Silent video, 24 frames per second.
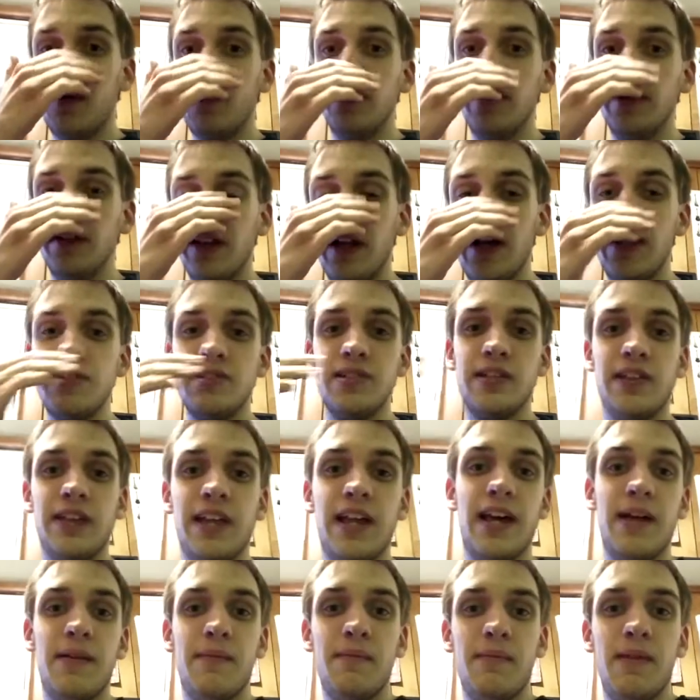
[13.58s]
realizing
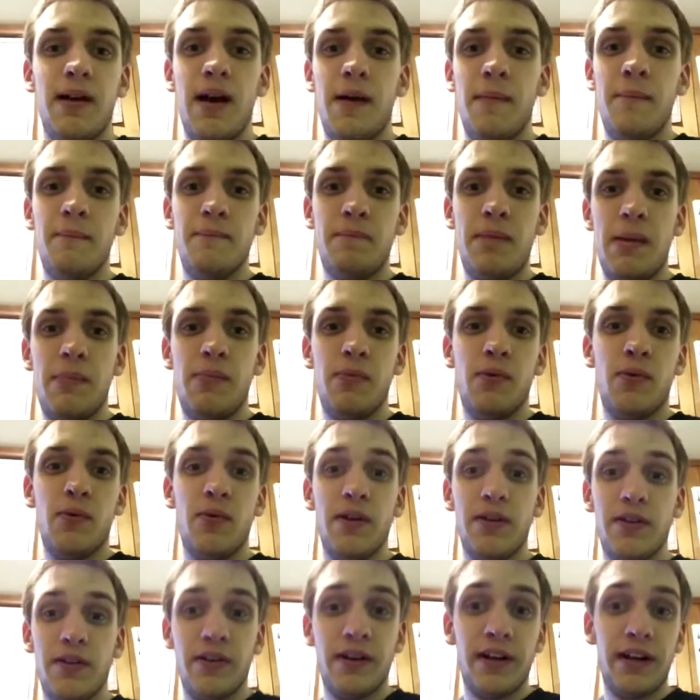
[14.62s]
that people were
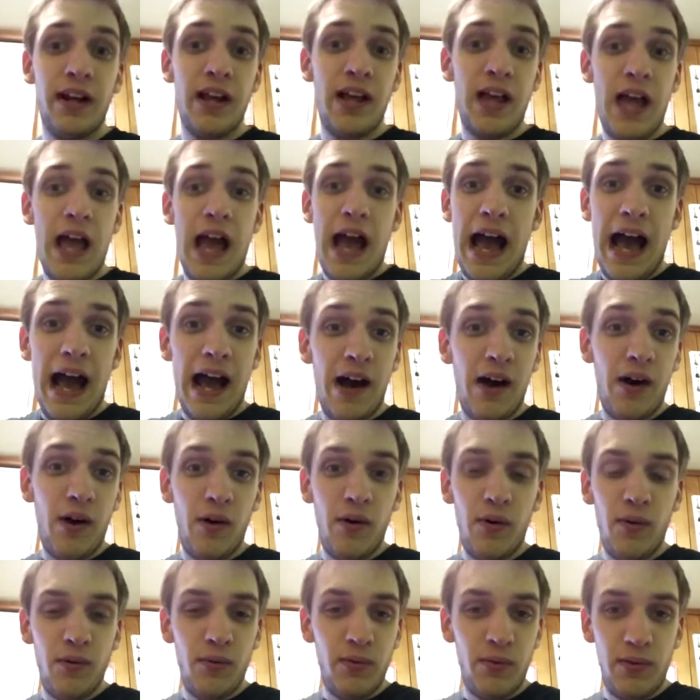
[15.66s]
wondering
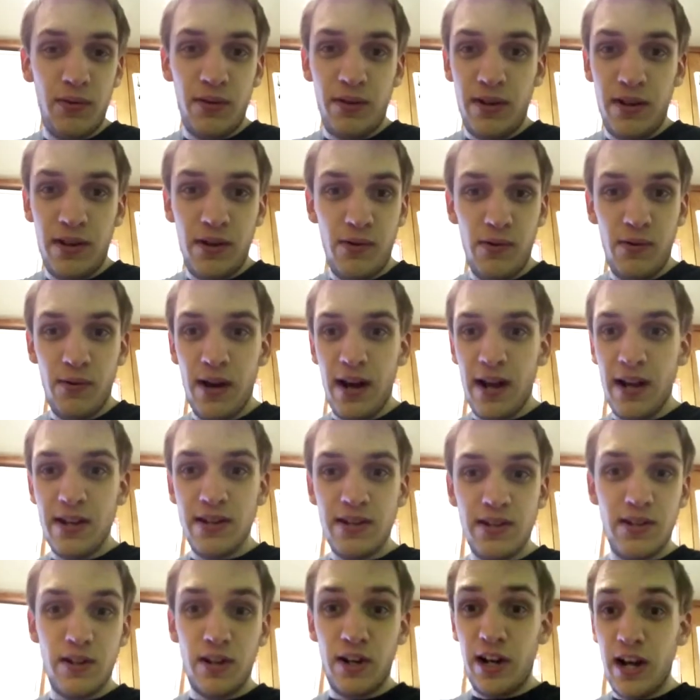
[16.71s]
how you
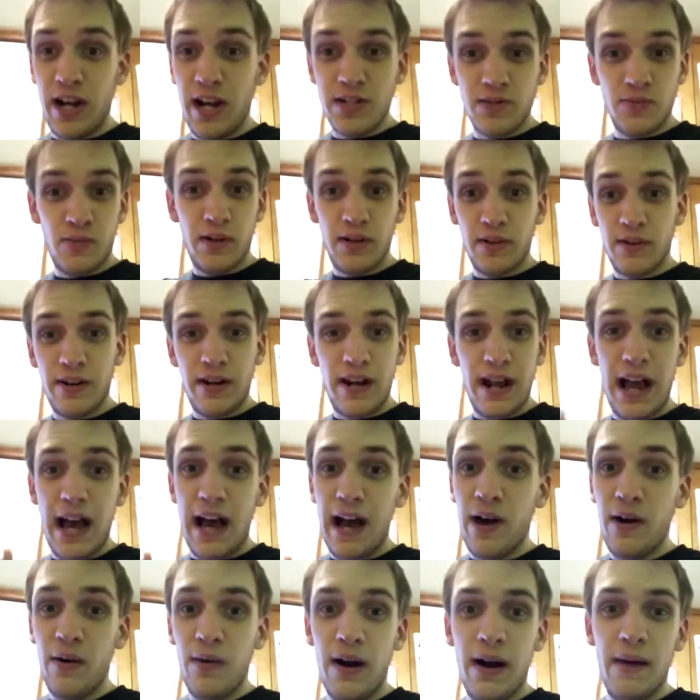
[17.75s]
guys wondering
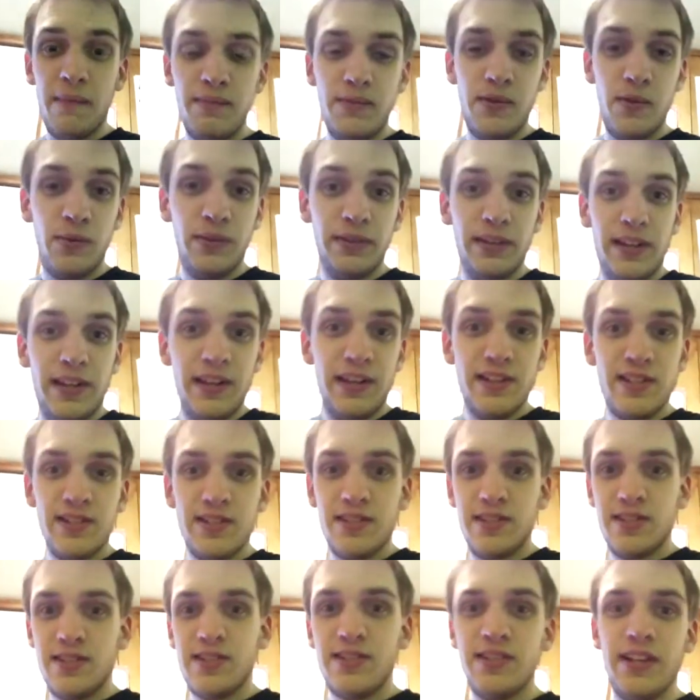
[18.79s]
how I'm doing
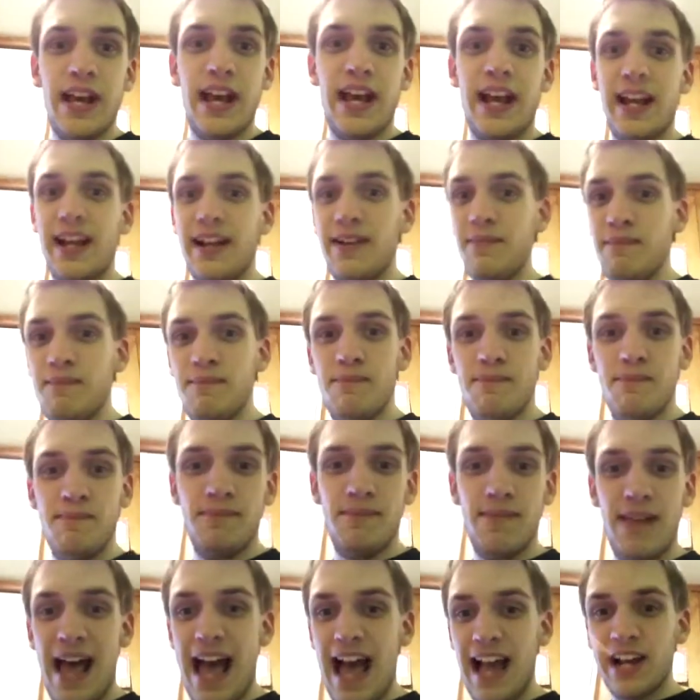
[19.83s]
this like
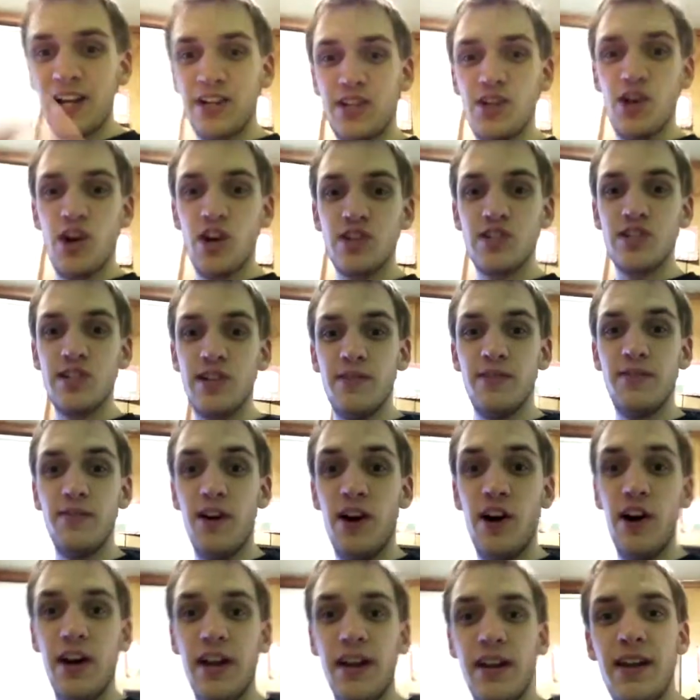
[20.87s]
Hackintosh stuff
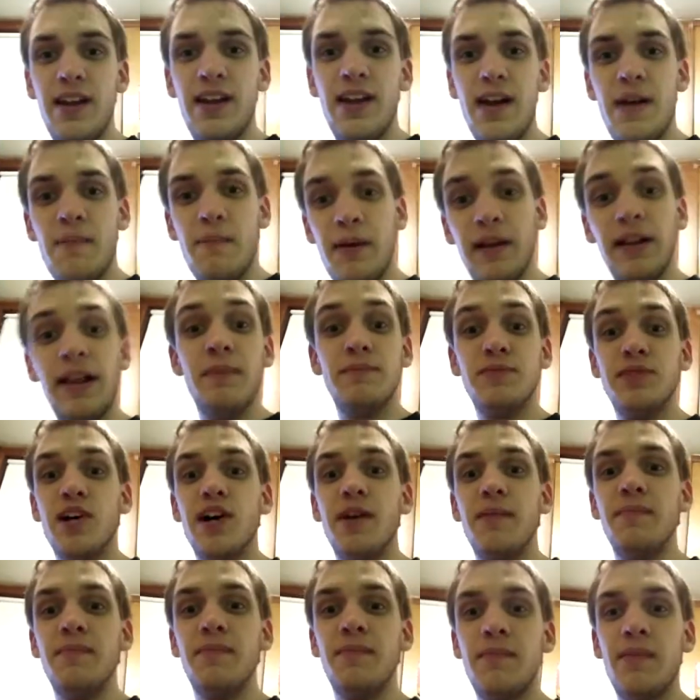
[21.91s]
on my
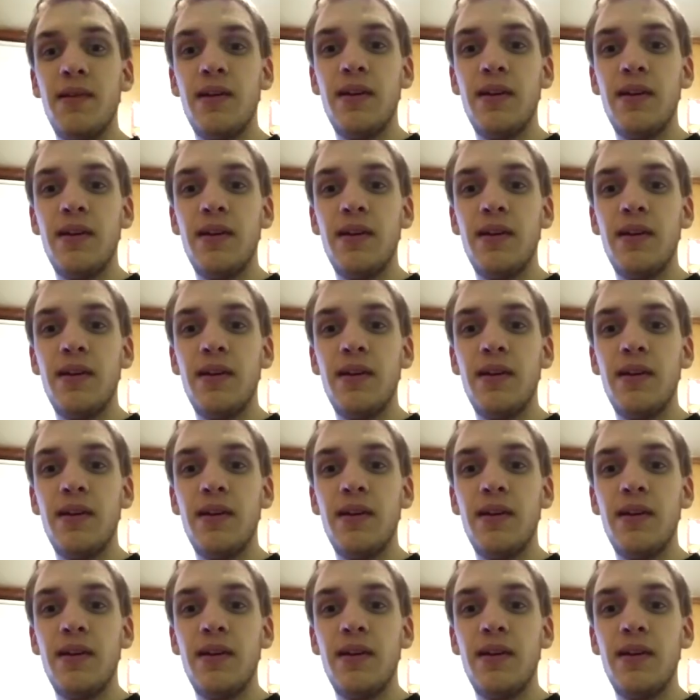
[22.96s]
laptop.